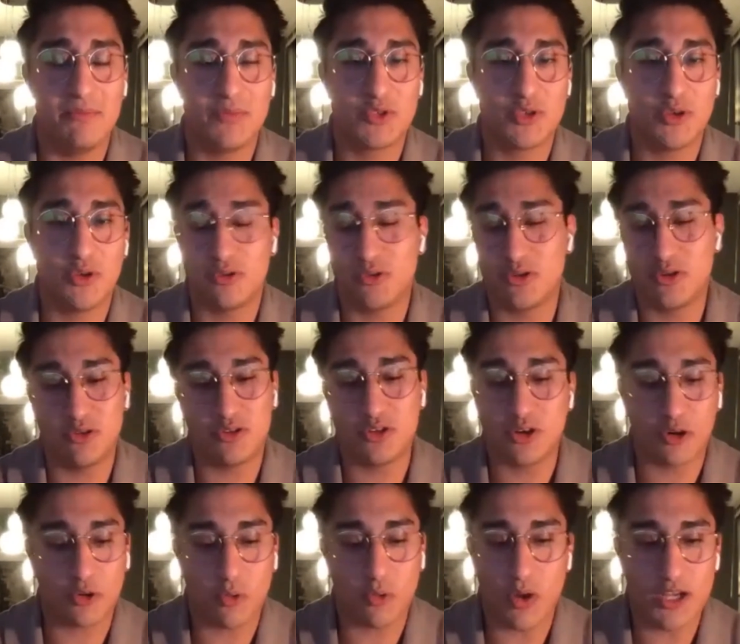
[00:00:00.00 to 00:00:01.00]
So to
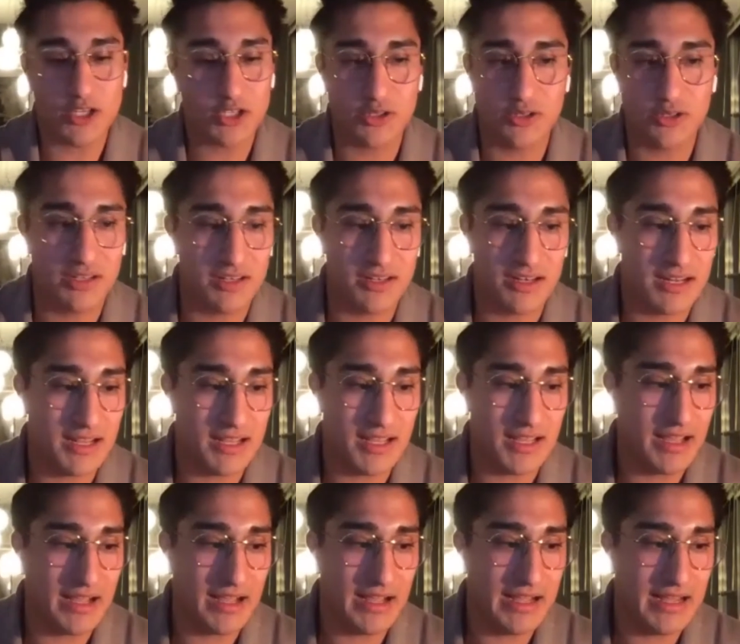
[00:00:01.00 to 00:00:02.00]
your question,
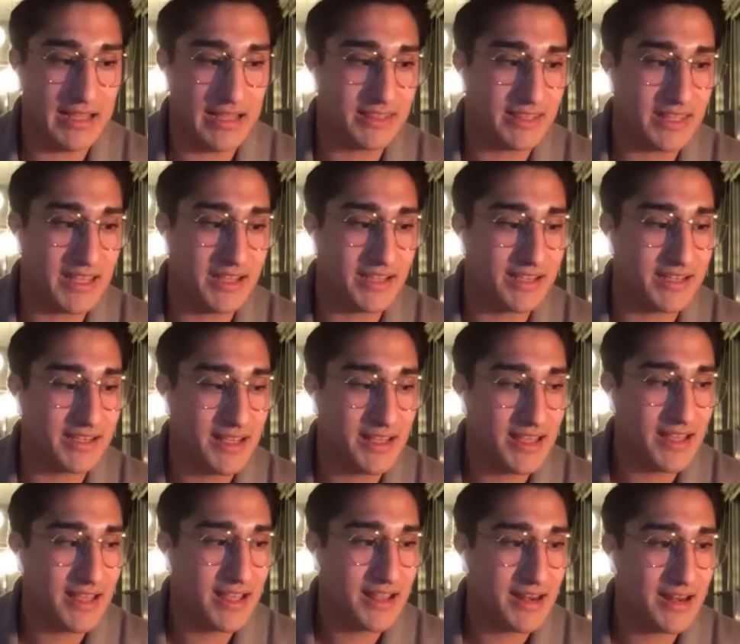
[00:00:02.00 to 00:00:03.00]
I think
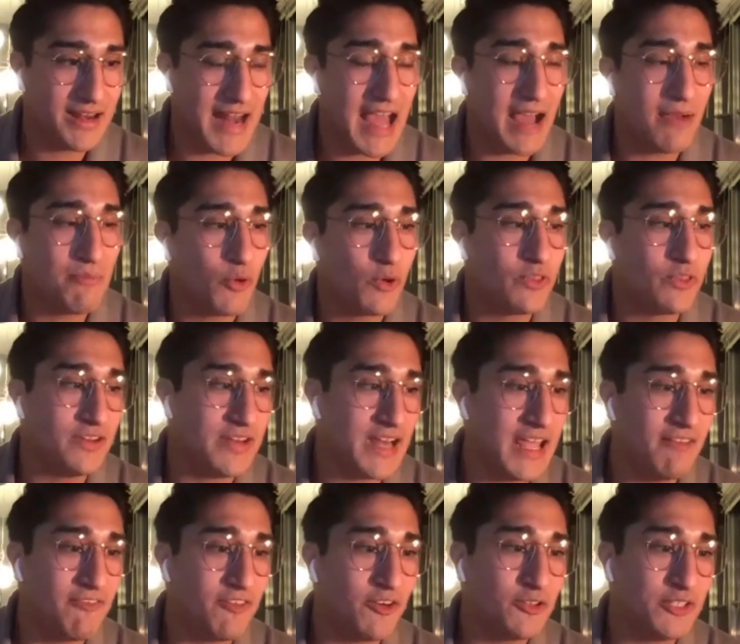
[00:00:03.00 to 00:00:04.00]
now more than
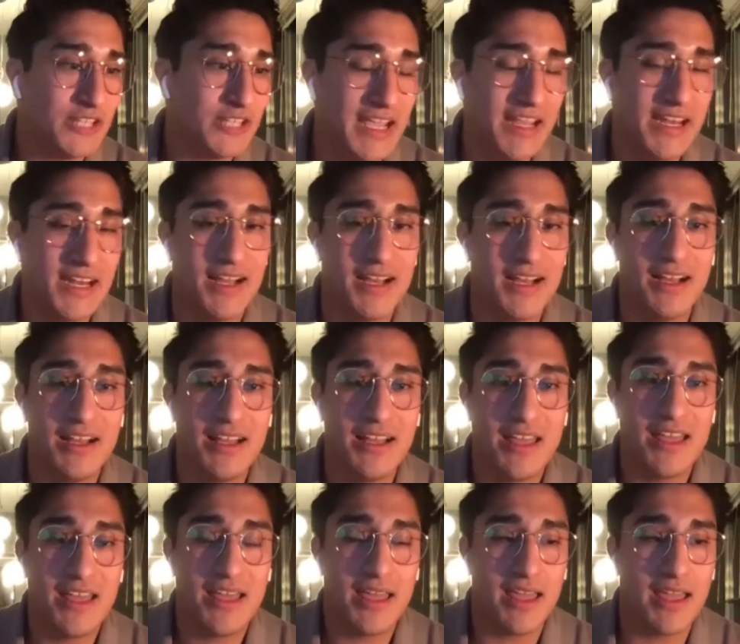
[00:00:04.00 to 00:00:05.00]
ever, data
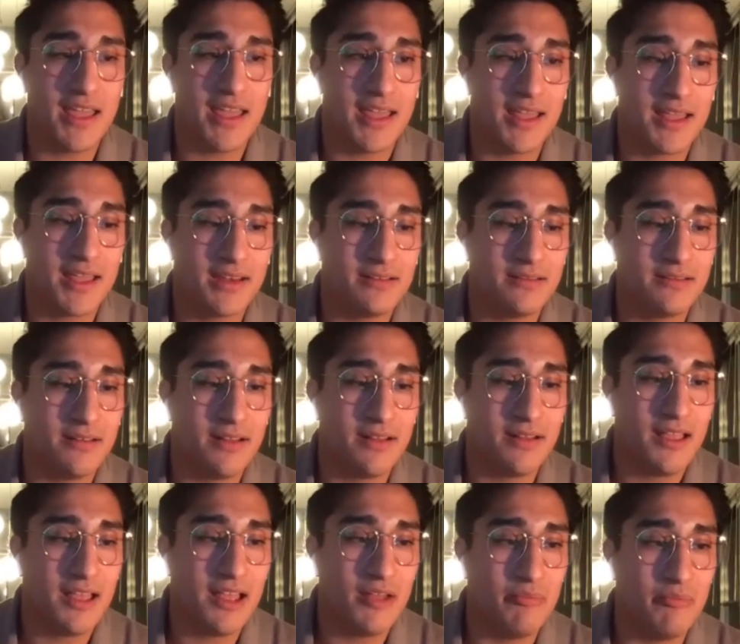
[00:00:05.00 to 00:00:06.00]
in
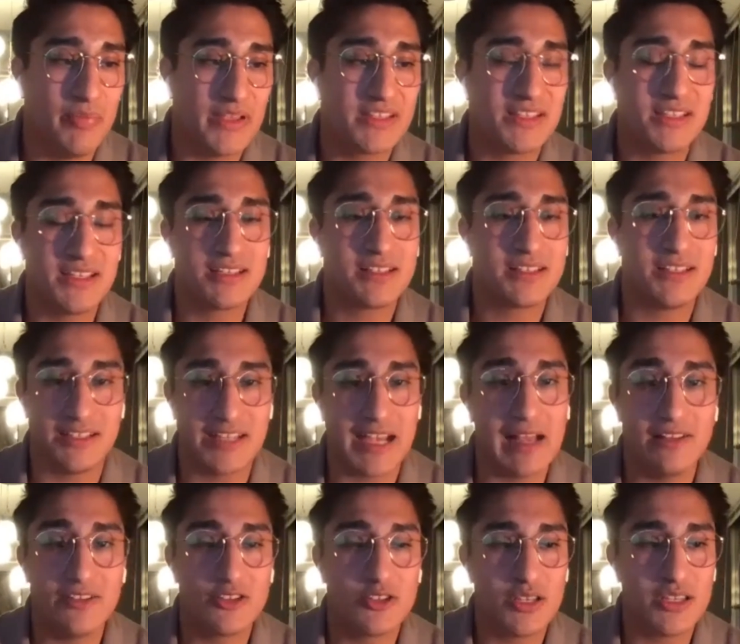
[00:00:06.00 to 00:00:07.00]
business
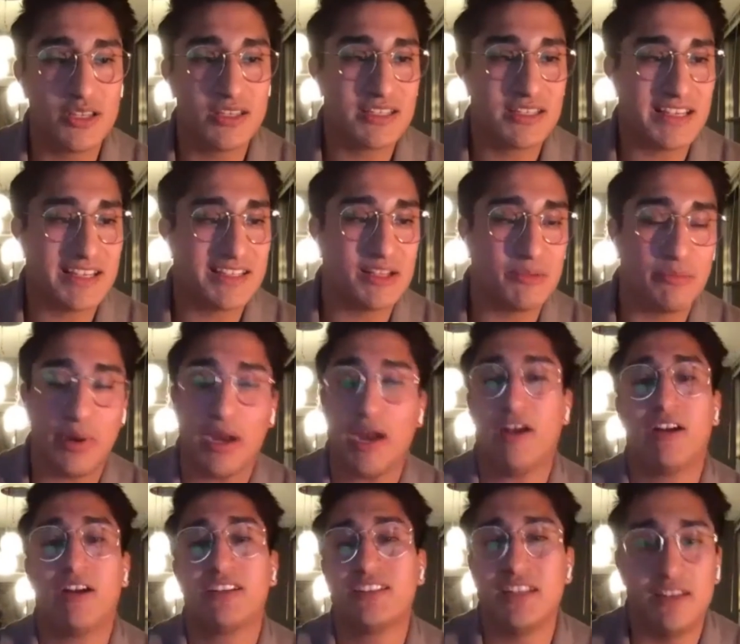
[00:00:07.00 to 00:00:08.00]
intelligence is
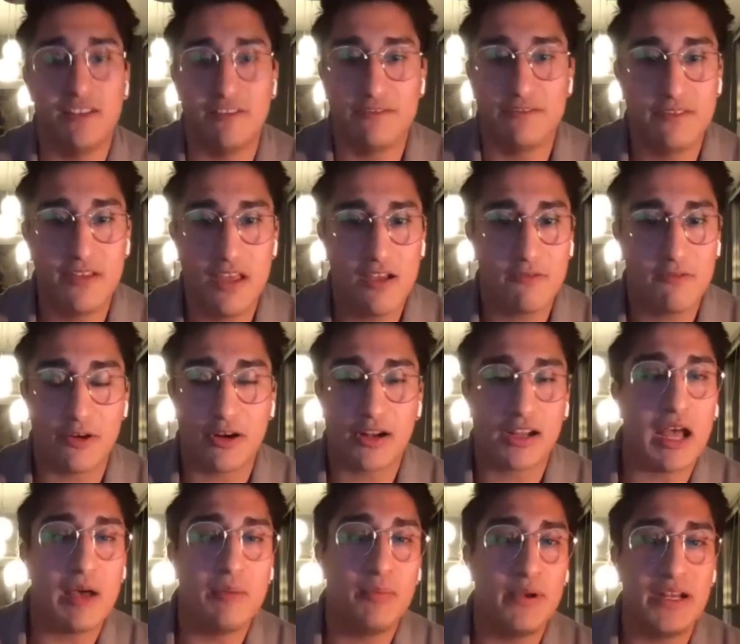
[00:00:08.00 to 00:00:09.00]
imperative for a
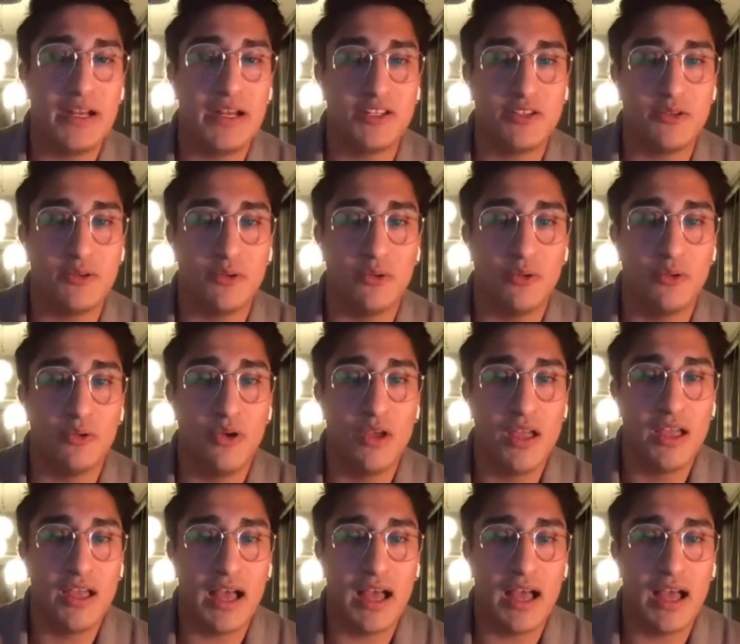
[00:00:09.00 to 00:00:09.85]
company to